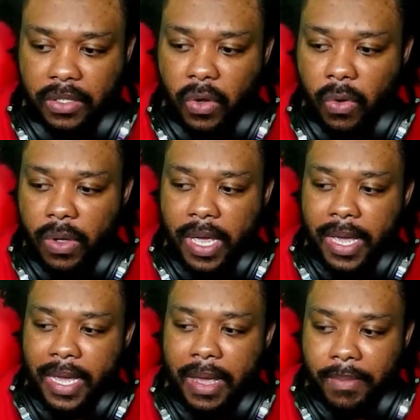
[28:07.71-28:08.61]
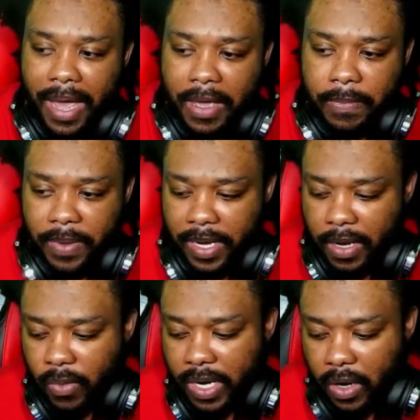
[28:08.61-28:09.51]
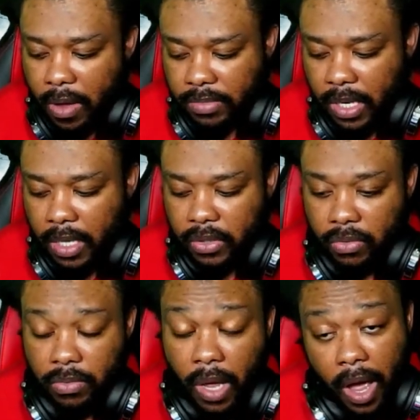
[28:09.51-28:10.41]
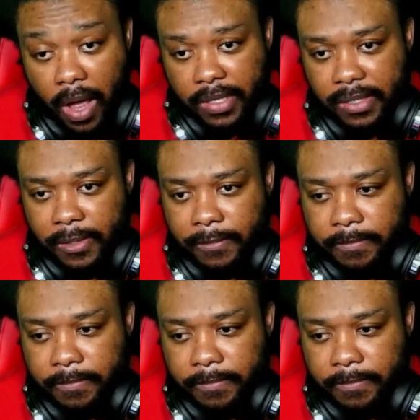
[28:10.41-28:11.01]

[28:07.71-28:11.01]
So, in my opinion, when it comes on to Lost,